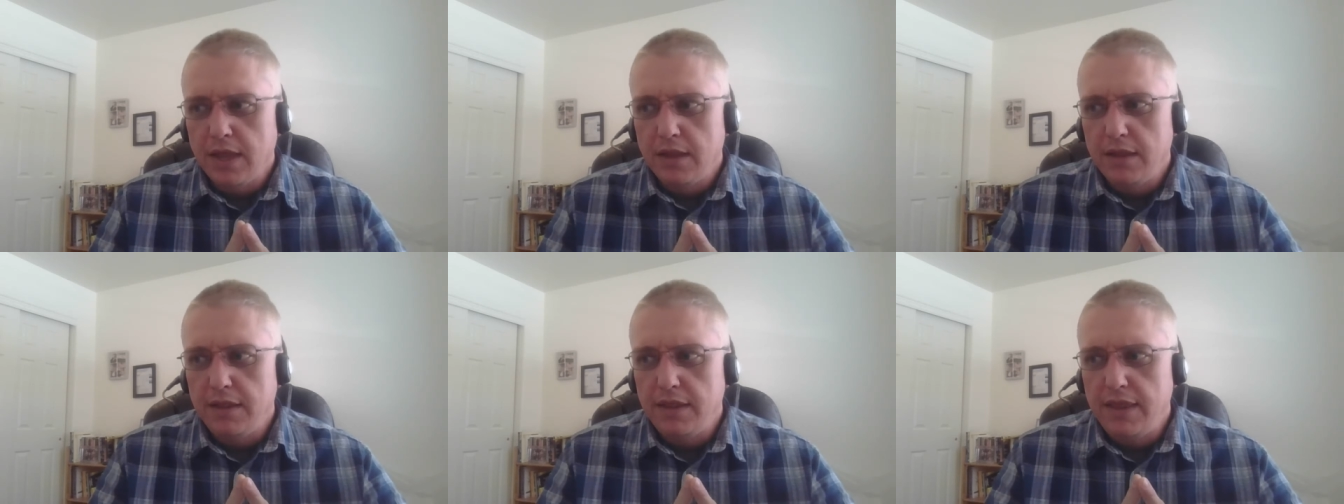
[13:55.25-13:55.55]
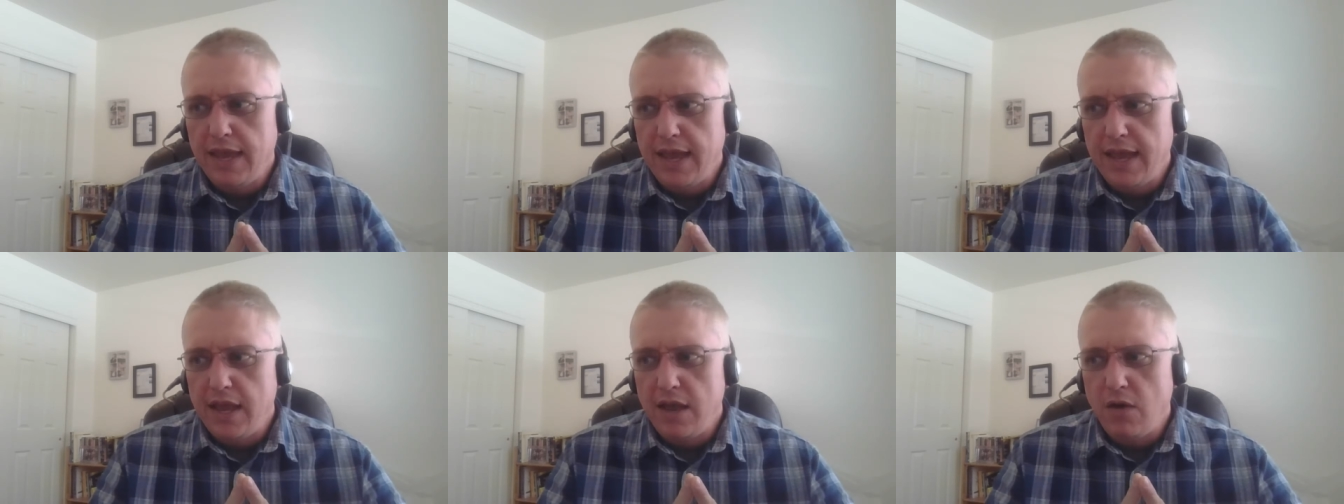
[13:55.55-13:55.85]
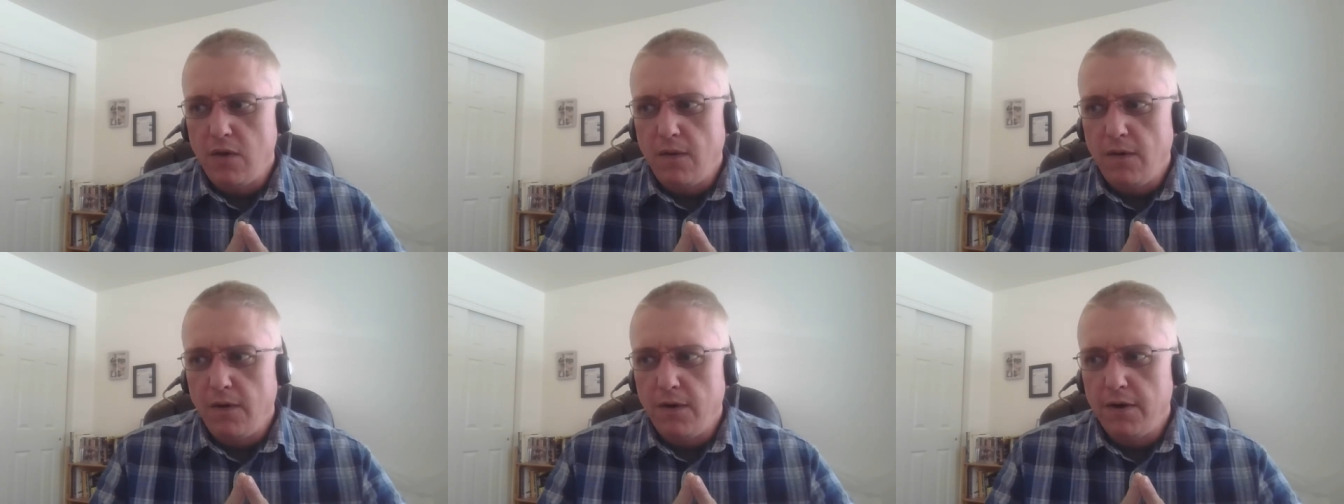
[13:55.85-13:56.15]
they
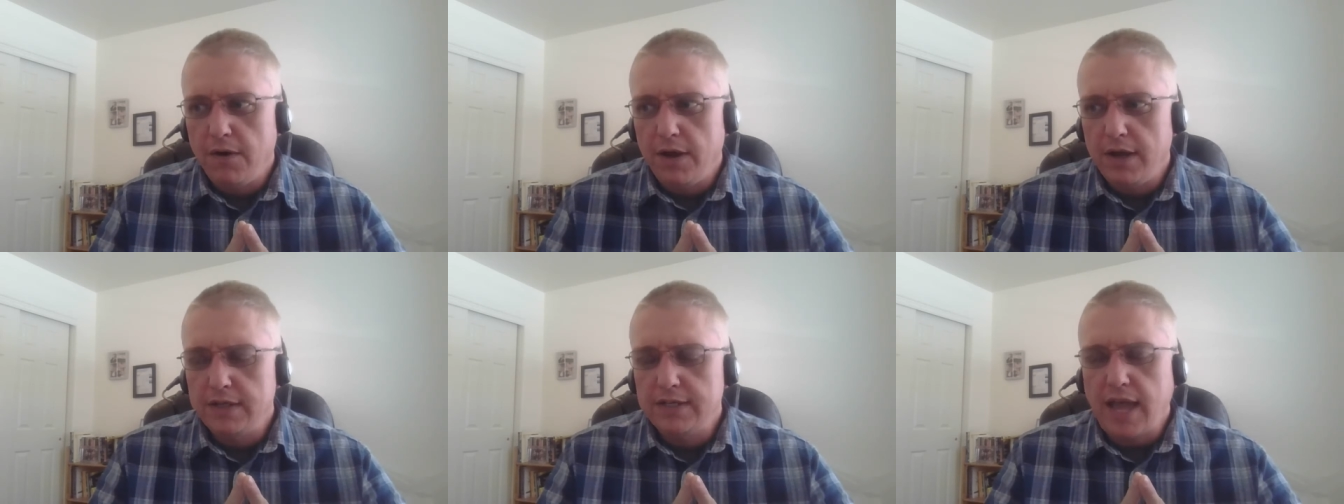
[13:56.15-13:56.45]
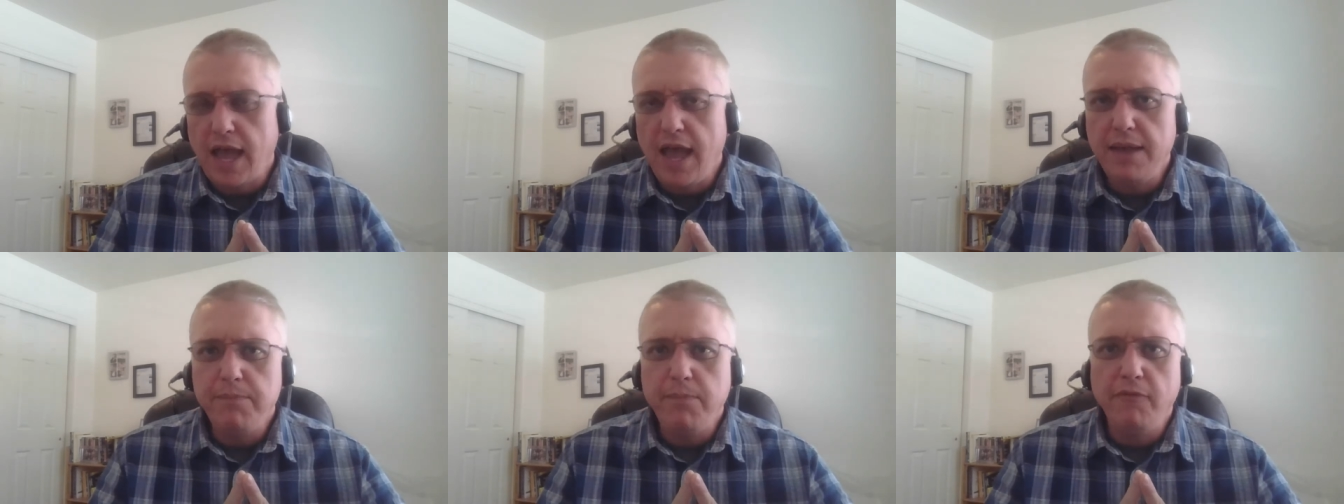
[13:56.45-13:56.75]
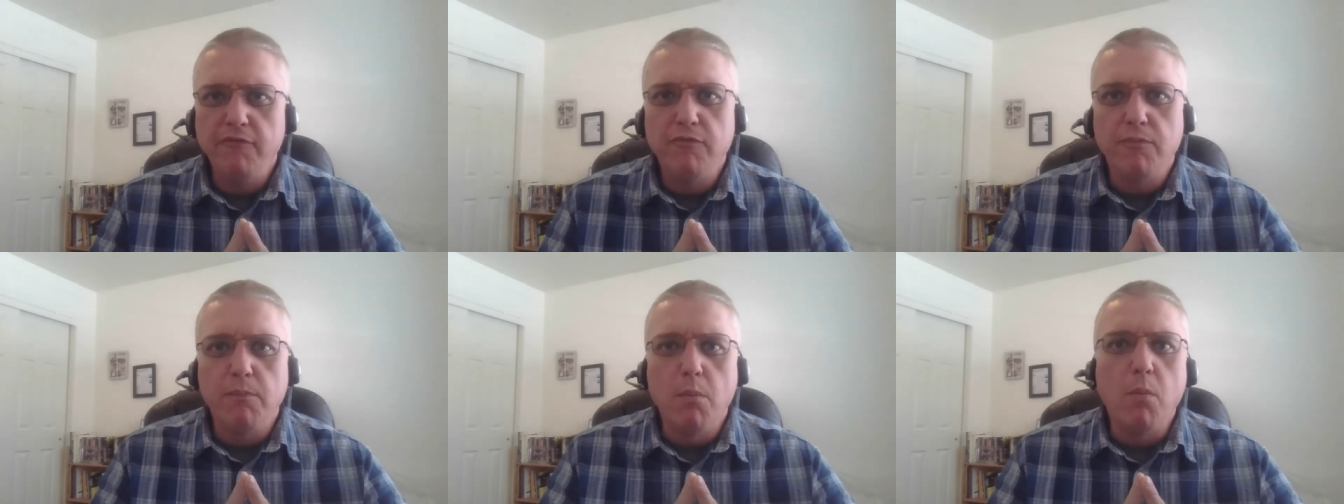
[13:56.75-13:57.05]
are a type
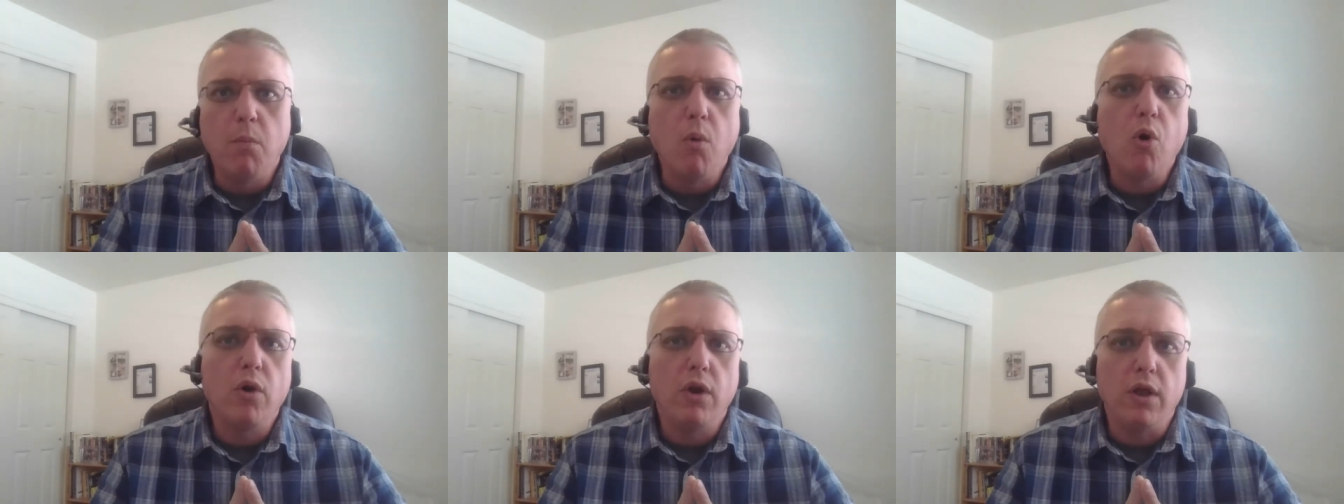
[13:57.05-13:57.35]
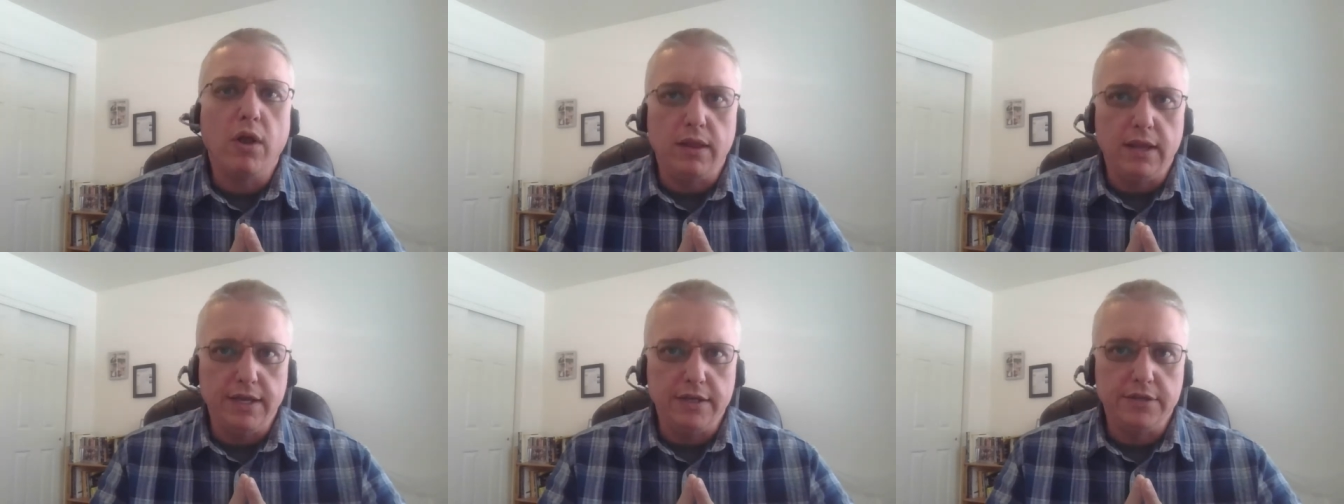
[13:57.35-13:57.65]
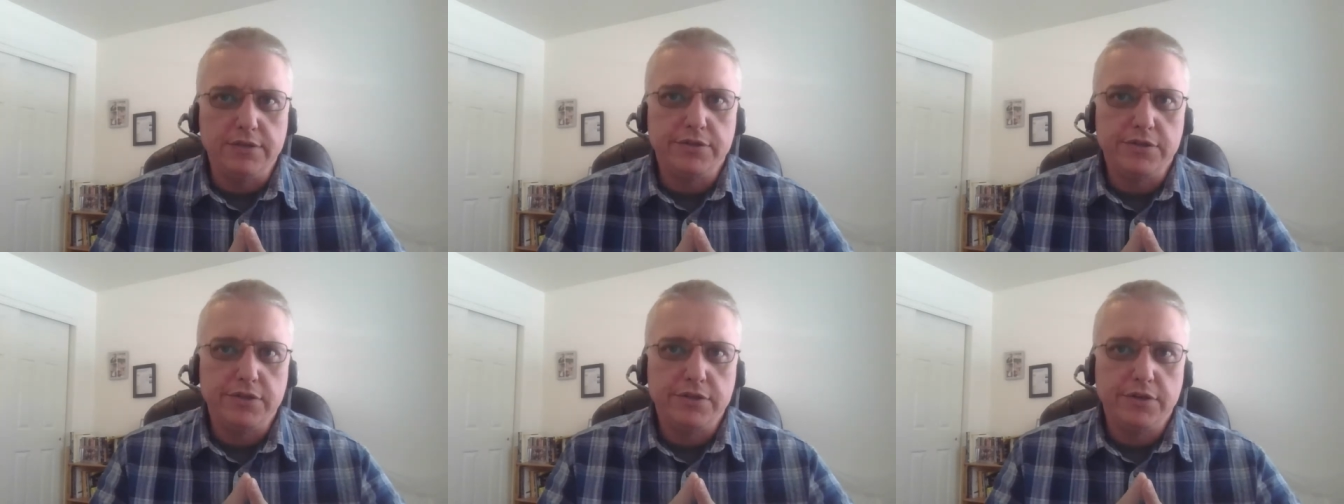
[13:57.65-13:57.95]
of
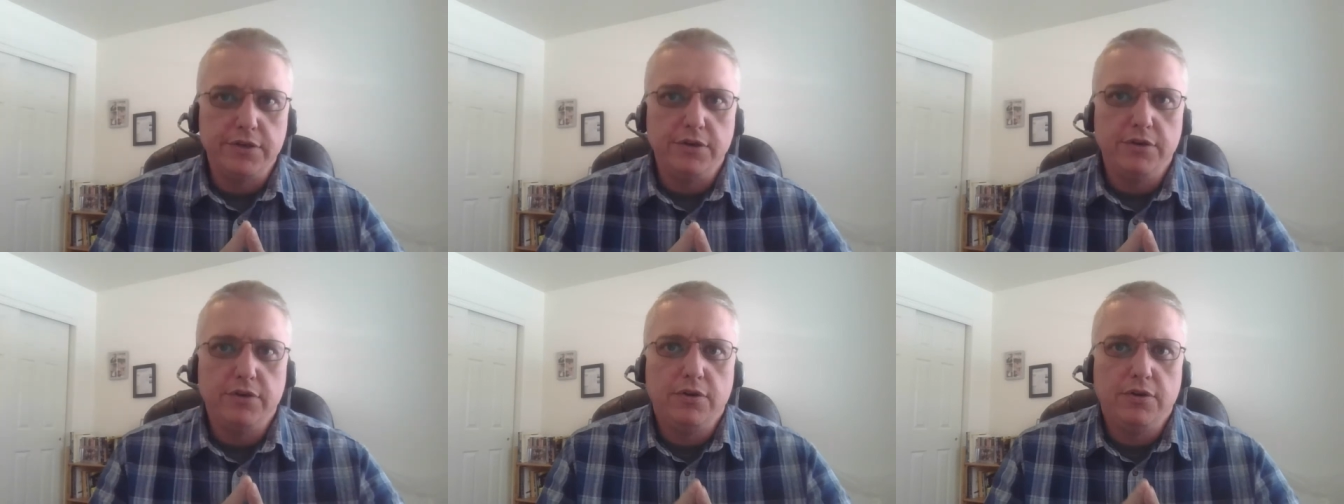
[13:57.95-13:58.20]
moralist